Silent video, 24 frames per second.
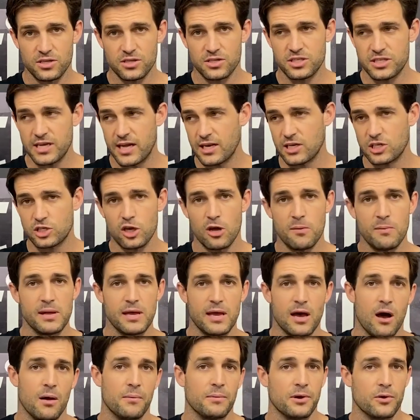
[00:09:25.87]
send it to me,
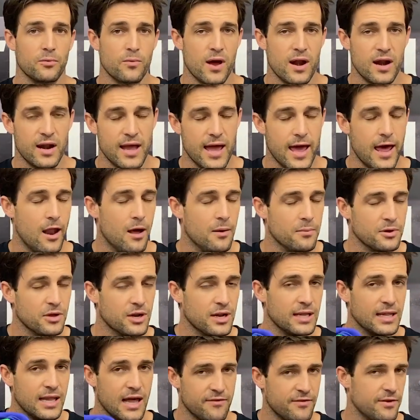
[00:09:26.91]
I'm going to run on it and I'm going
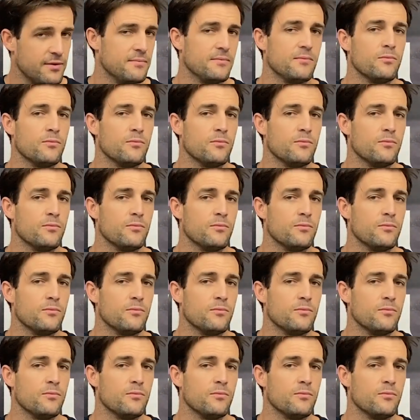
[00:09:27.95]
to love it.